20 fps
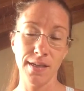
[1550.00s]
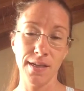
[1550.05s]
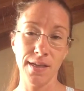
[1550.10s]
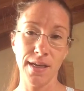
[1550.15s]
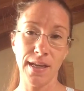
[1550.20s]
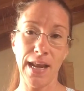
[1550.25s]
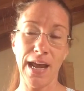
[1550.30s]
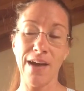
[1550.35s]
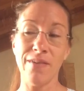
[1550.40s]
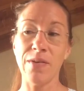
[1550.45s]

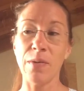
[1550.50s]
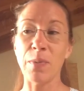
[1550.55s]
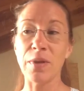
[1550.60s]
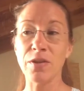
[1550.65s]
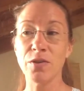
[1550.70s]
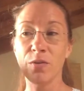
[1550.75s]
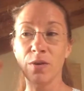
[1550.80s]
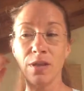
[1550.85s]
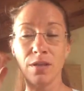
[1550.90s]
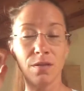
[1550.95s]
And having been
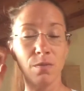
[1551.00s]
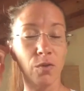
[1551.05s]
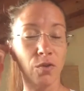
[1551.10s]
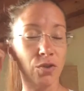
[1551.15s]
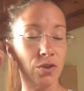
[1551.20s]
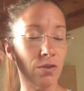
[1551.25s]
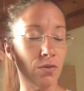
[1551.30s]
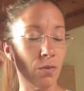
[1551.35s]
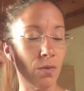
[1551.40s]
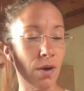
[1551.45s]
doing this
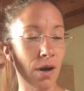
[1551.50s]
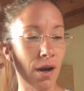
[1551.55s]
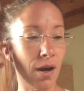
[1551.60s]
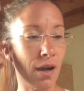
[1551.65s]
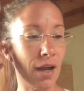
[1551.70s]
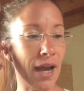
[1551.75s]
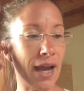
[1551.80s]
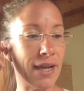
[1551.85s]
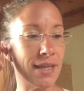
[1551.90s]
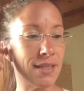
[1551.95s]
emotional
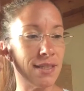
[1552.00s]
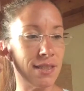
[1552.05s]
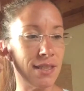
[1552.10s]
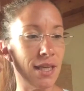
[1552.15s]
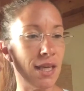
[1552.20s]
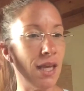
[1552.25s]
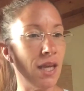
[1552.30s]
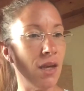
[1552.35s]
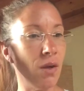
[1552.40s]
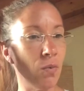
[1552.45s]
work, I
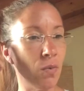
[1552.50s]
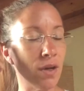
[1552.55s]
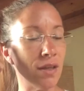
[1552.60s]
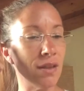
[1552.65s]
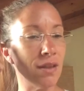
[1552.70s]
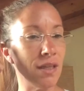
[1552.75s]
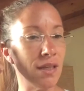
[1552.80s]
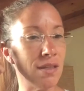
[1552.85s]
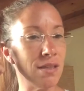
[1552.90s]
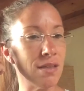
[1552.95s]
see what
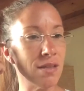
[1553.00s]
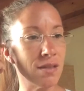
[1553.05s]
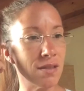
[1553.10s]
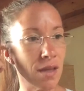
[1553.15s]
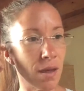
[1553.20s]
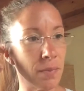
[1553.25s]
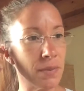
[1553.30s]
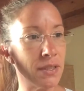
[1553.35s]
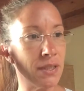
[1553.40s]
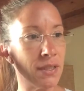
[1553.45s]
these
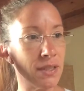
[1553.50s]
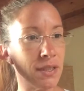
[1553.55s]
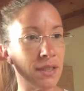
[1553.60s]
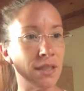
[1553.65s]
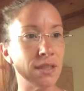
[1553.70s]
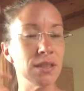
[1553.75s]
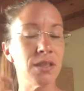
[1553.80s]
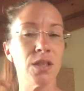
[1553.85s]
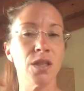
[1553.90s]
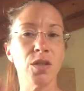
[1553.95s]

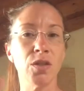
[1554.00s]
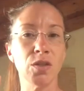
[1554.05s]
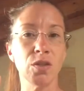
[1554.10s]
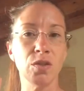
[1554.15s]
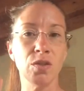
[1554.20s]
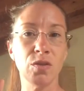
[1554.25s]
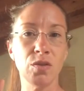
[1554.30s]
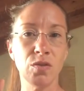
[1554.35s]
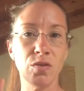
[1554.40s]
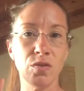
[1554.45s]
substances
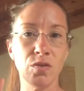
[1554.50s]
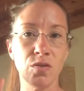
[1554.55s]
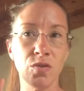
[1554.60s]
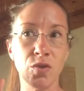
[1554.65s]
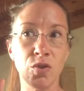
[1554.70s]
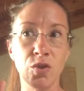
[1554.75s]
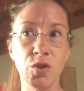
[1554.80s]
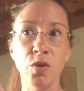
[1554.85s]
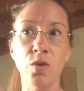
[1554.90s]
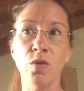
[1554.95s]

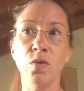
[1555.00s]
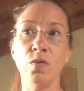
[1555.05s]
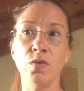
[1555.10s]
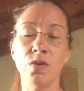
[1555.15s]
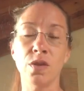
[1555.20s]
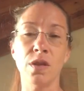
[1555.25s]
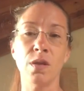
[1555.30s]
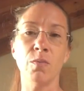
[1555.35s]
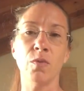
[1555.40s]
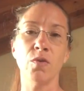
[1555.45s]
do
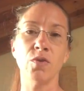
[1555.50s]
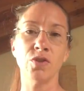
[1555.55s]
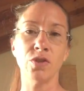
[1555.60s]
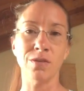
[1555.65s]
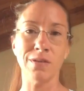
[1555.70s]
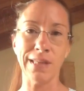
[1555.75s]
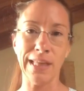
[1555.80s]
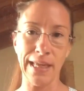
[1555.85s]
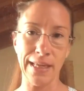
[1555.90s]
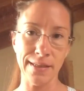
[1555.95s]
to the
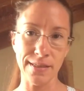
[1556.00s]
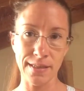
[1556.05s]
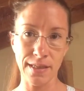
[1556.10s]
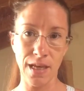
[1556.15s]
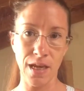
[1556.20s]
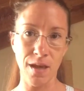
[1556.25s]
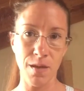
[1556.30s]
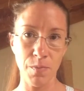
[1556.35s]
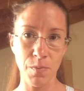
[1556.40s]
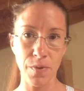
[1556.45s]
emotional
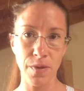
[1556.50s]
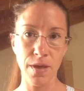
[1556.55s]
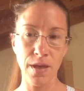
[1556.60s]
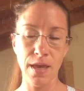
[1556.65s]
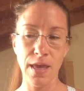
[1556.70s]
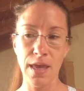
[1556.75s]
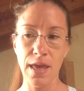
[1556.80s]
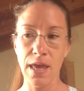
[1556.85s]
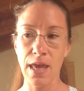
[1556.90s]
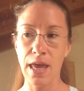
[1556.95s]
landscape.
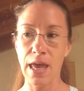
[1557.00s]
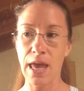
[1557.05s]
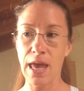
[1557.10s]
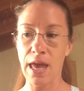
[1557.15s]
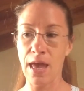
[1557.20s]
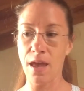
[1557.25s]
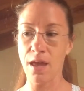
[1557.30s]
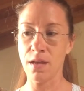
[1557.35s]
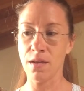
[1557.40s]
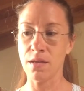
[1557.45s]

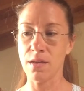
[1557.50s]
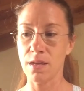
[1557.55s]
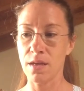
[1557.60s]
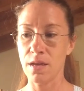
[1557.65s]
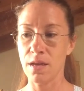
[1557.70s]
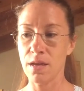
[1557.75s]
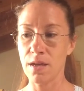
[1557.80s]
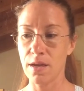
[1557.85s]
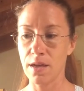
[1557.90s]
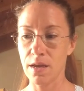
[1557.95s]
And
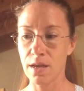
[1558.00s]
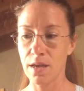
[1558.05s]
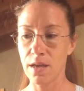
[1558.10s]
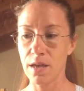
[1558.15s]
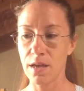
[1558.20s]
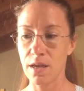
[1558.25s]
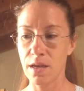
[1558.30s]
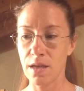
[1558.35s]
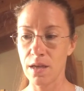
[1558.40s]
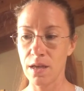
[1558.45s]

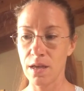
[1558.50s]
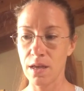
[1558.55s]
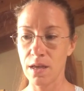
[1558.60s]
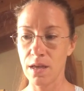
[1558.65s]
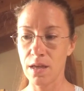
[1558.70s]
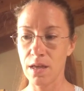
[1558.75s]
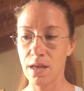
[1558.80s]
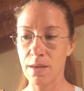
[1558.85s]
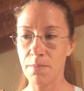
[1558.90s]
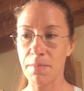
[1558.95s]

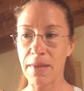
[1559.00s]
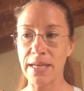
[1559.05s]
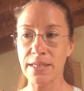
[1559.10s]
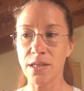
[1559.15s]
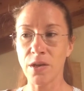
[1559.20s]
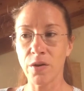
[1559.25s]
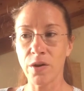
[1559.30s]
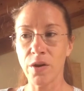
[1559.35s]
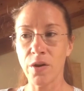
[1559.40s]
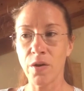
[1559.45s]
it
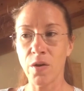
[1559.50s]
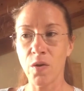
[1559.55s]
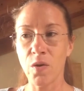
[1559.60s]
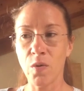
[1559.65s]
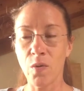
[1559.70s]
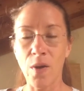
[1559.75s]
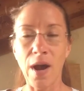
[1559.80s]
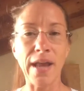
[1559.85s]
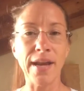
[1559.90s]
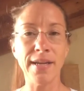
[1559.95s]
makes it
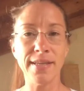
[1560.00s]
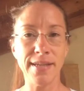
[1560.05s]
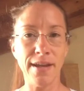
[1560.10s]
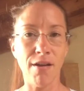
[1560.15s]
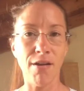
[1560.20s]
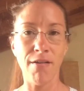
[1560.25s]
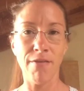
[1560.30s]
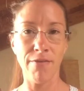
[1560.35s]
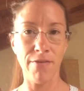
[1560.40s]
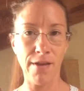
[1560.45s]
quite a
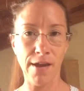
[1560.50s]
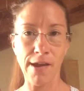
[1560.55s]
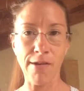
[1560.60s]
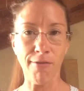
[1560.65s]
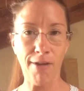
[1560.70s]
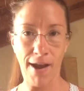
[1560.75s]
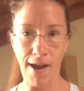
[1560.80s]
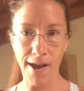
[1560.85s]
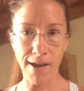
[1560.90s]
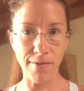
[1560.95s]
terrifying
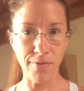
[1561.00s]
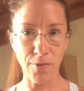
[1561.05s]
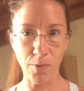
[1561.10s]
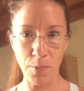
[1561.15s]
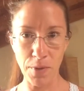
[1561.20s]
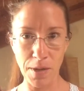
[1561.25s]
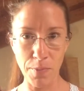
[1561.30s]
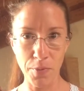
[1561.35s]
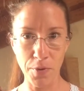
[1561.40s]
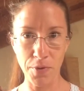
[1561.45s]
ride for
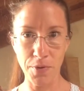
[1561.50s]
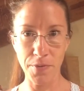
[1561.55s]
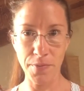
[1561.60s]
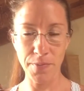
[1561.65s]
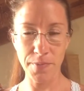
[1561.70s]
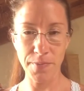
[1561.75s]
people.